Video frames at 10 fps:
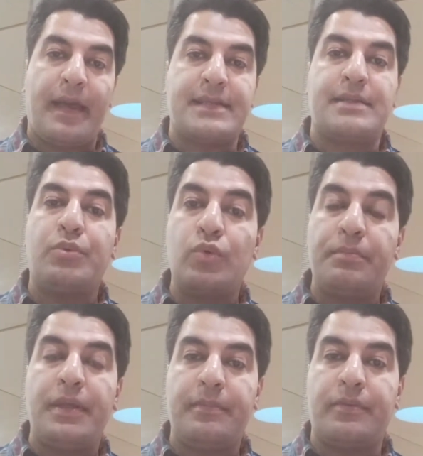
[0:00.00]
as a poor
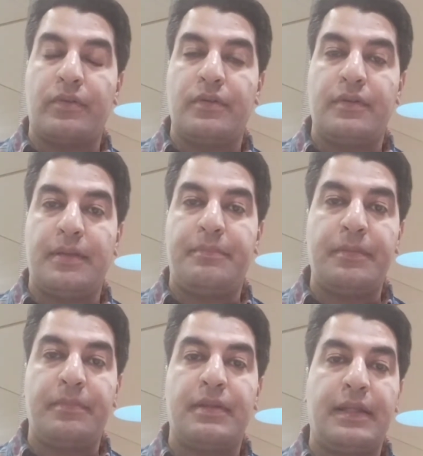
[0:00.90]
people, the
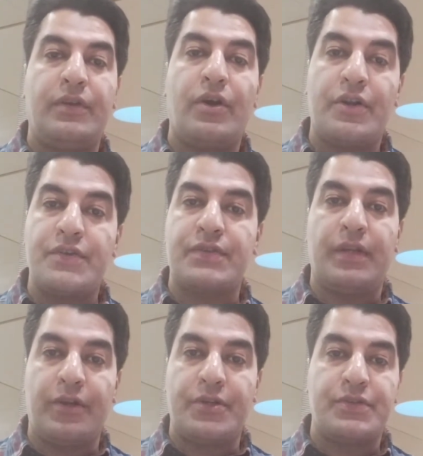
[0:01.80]
people that they are
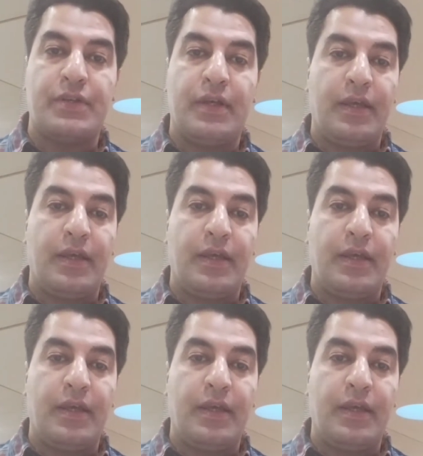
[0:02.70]
sinners,